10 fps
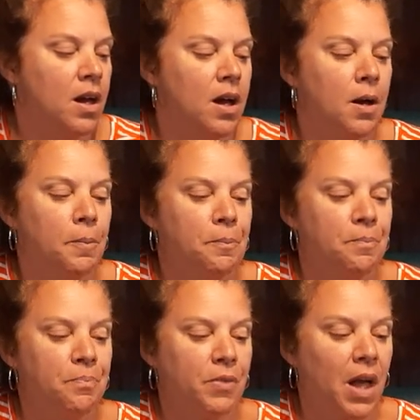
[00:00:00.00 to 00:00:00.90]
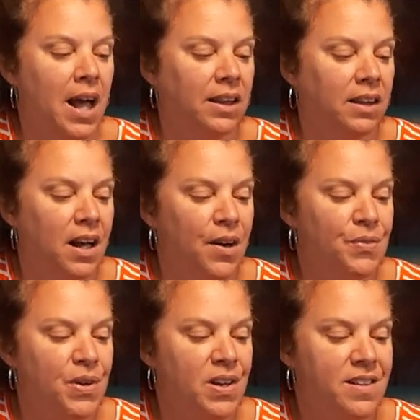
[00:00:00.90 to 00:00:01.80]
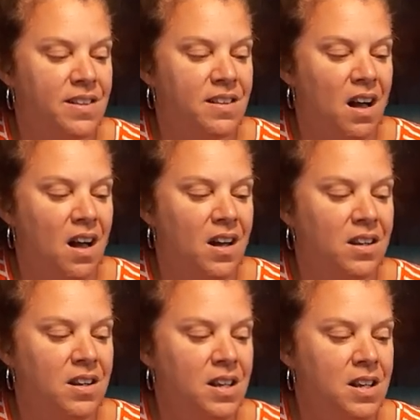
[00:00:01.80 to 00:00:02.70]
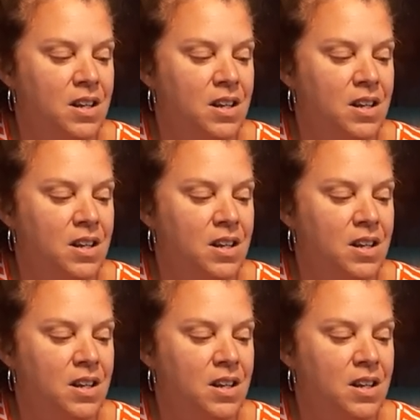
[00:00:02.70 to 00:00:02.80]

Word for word: Um, I love Sazón